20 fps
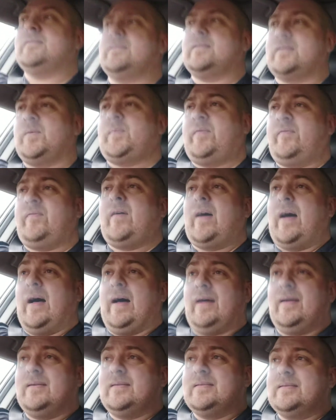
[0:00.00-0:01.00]
To be
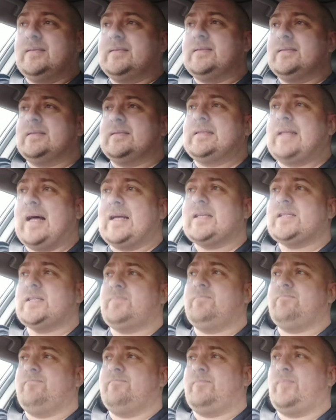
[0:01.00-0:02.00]
fair,
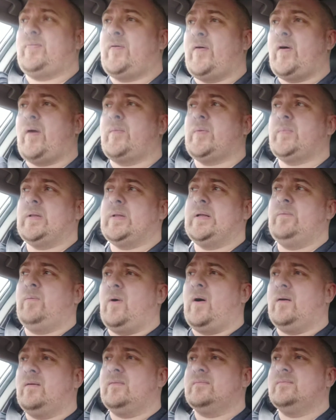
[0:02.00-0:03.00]
that's probably
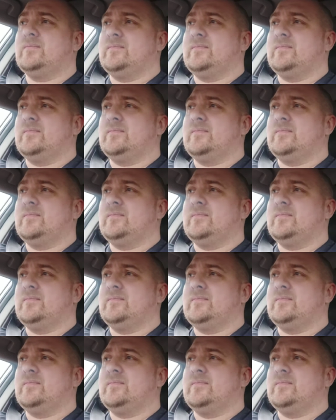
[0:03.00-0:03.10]
what